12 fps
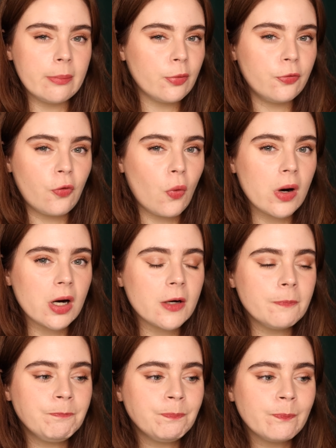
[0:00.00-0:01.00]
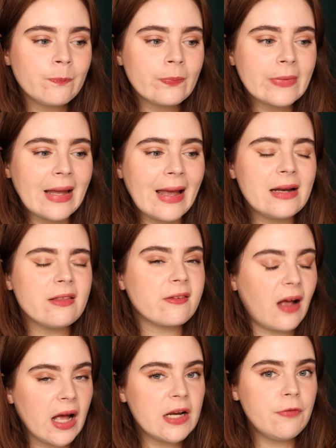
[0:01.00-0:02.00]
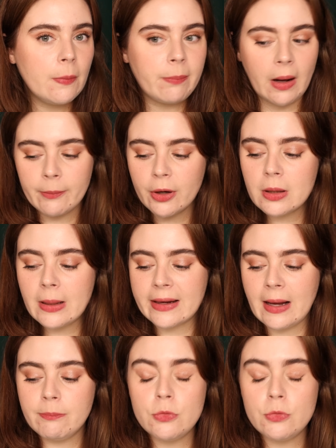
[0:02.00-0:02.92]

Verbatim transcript: before. And it's kind of a bummer. Like I'm